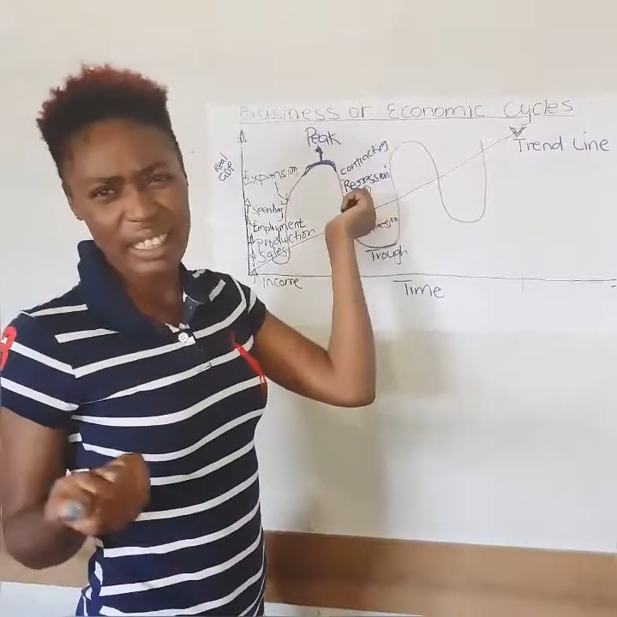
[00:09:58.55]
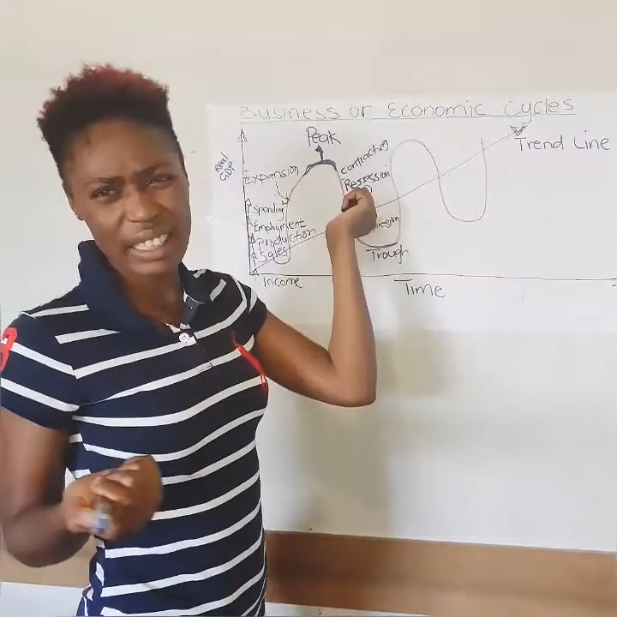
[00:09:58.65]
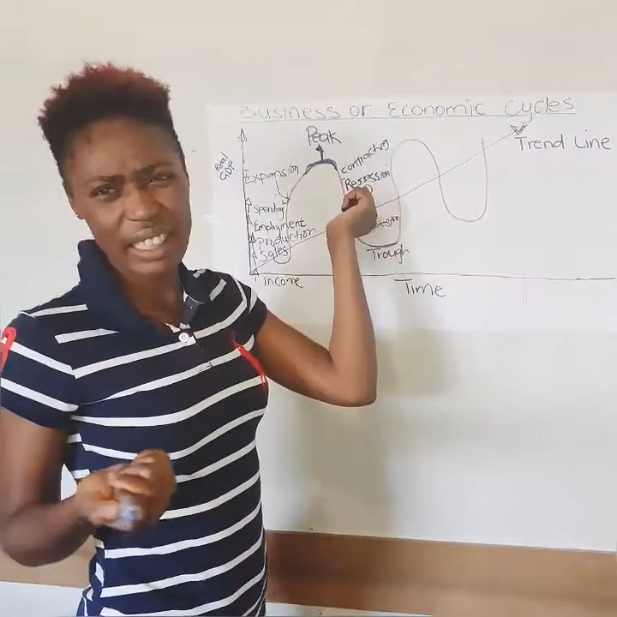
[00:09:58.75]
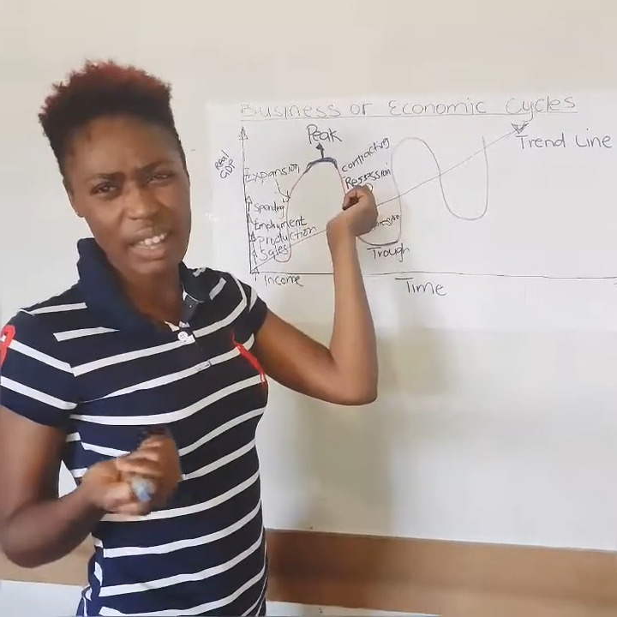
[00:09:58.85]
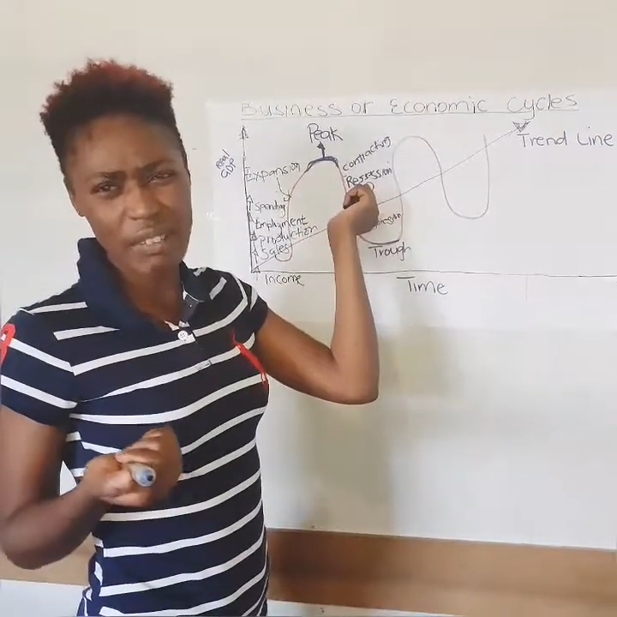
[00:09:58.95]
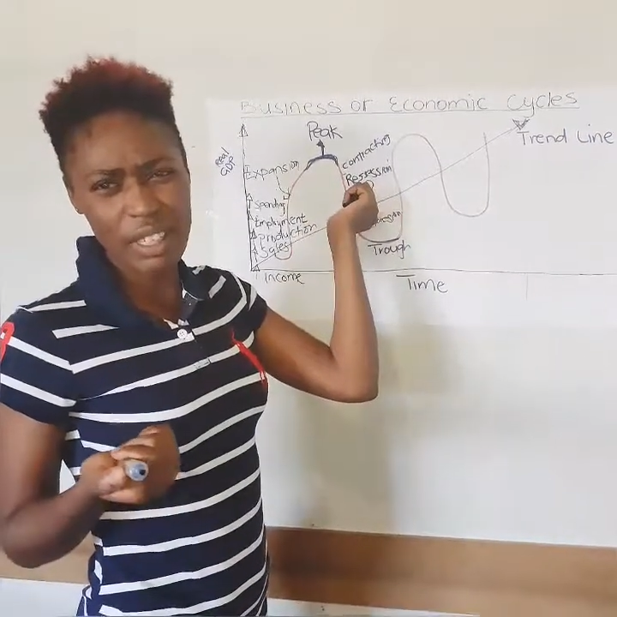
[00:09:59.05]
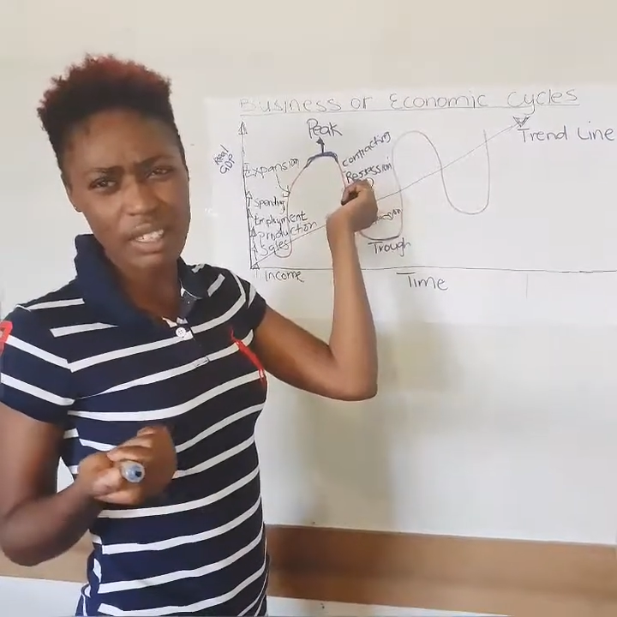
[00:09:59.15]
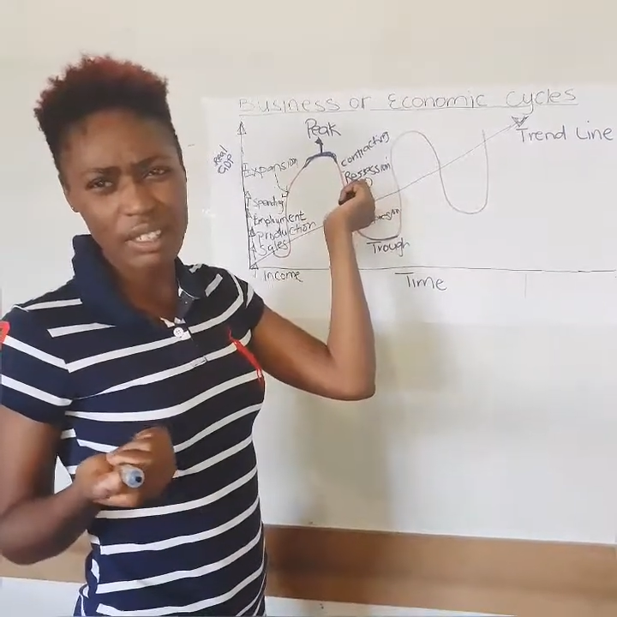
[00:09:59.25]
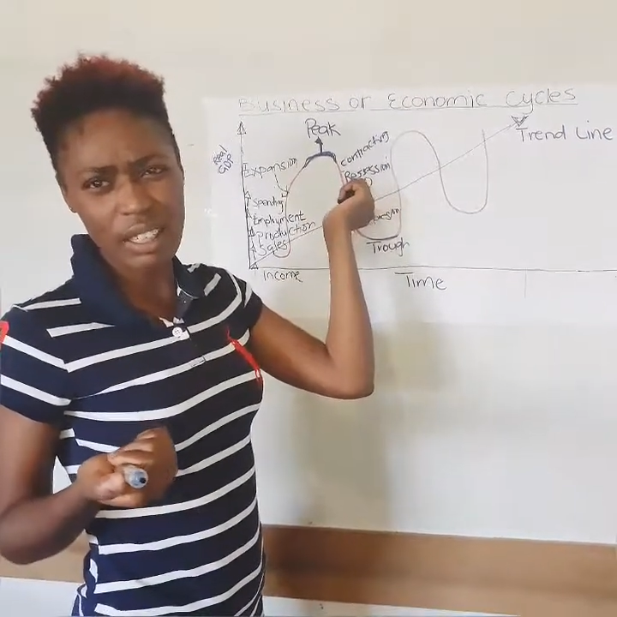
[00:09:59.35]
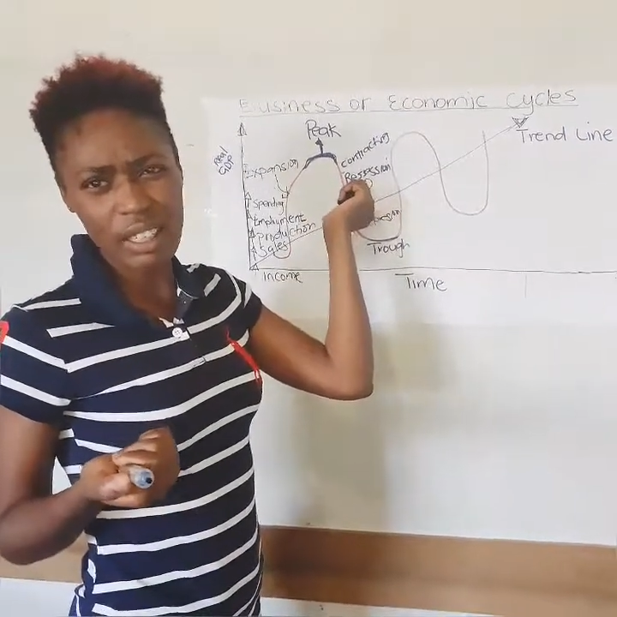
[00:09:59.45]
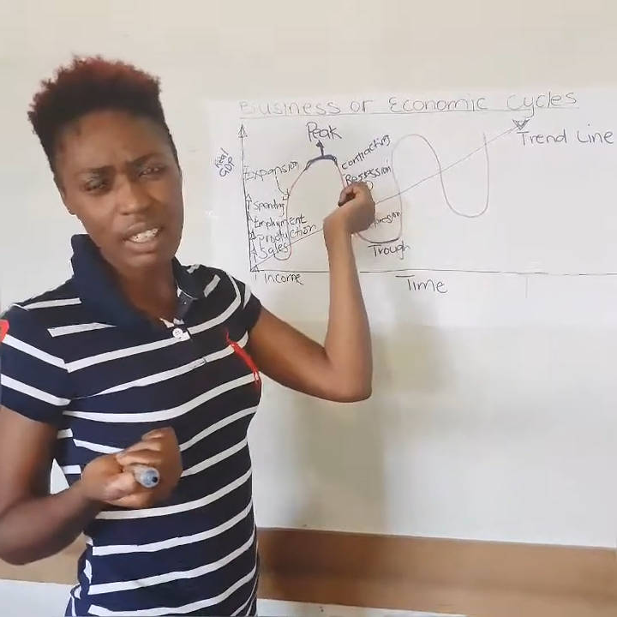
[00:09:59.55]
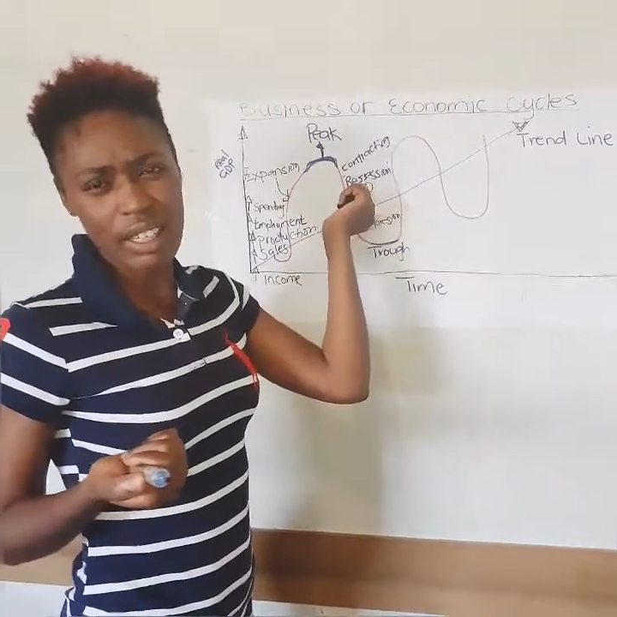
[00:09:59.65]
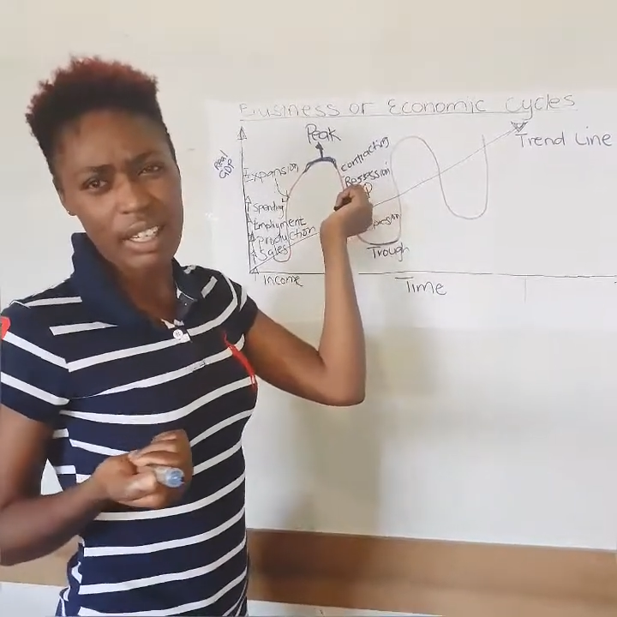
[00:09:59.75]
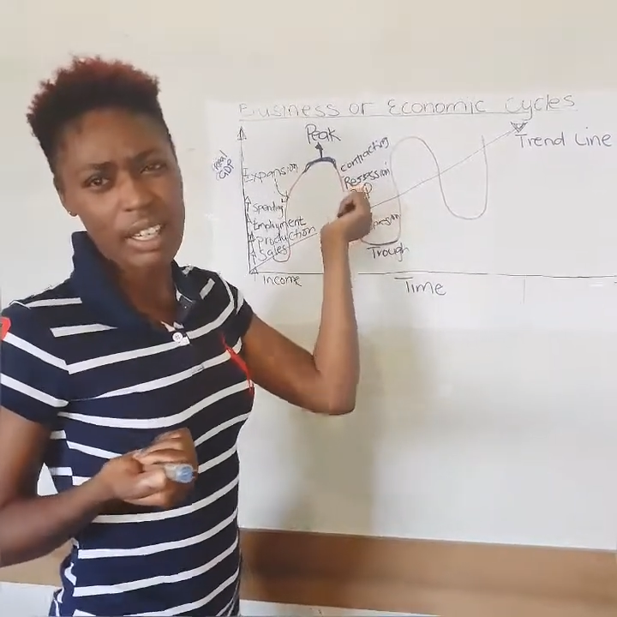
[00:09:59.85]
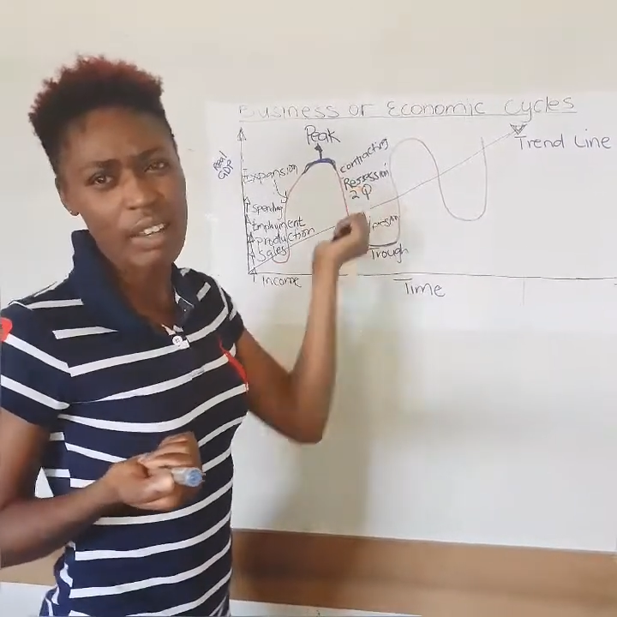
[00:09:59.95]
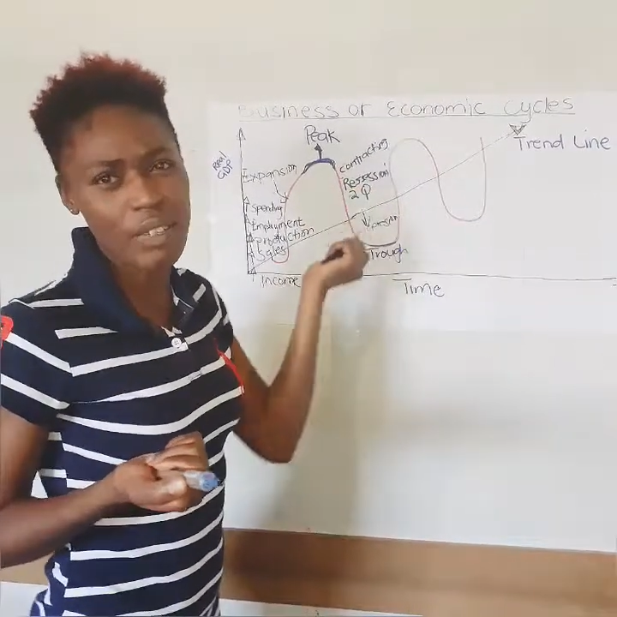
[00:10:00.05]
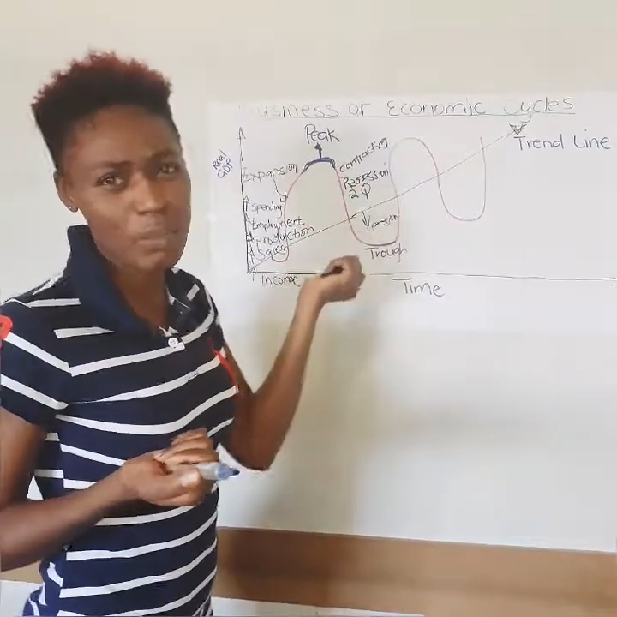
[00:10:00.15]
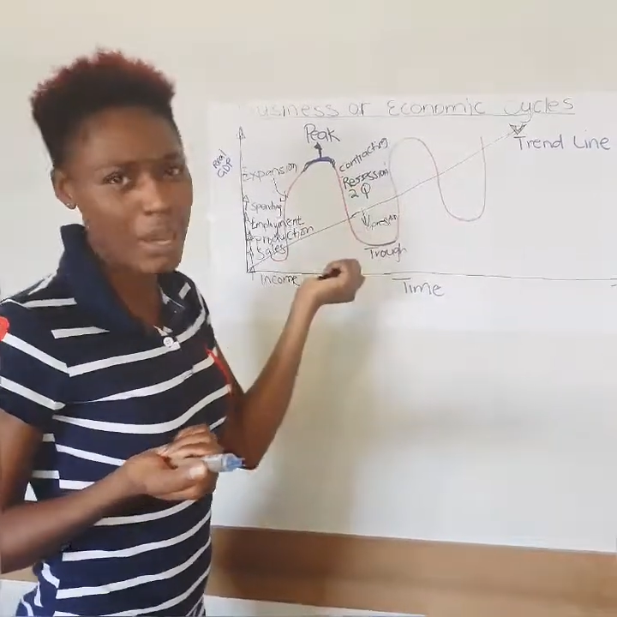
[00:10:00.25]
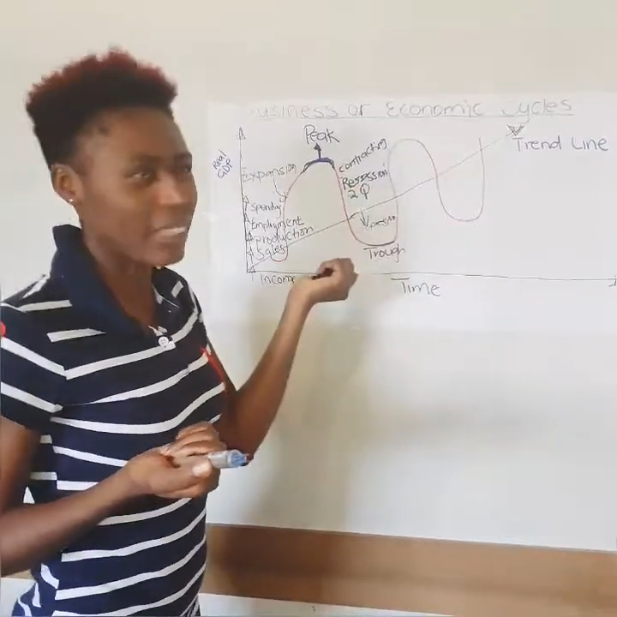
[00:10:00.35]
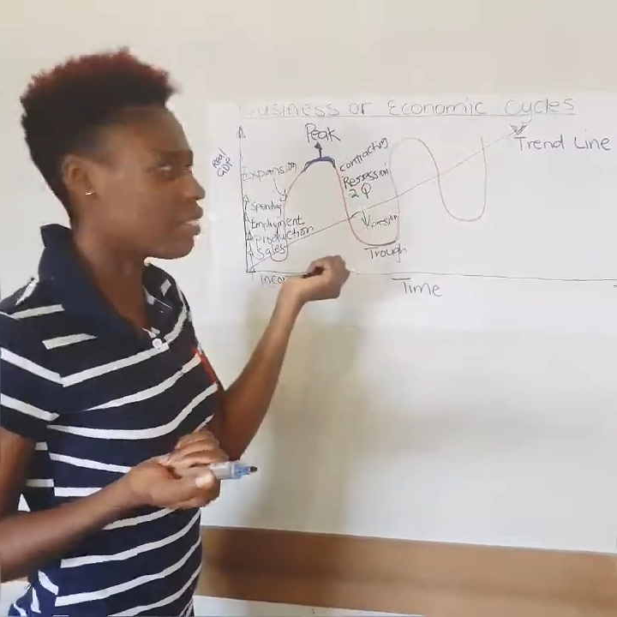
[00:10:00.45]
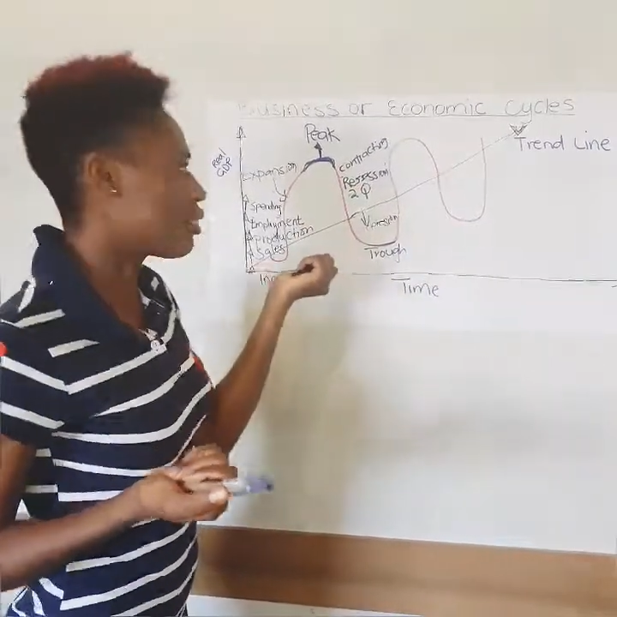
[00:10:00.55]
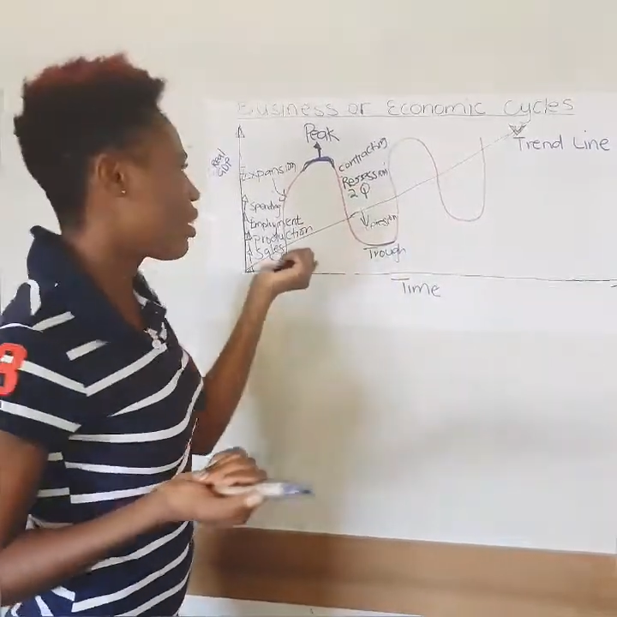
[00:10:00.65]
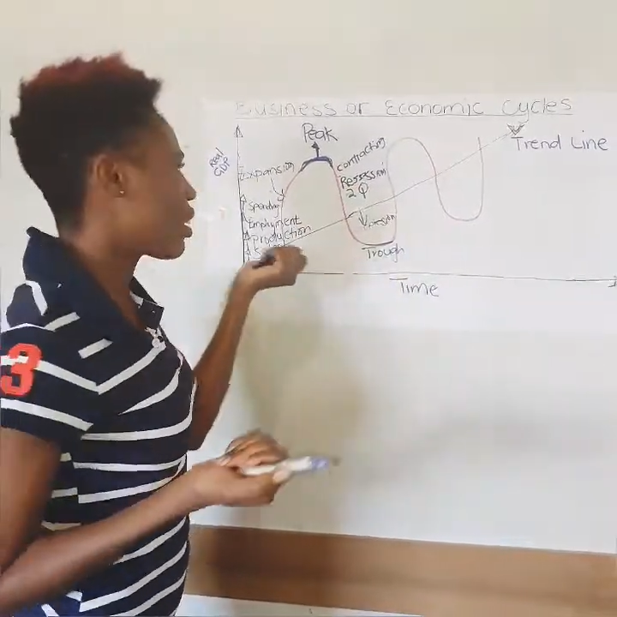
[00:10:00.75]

11 months.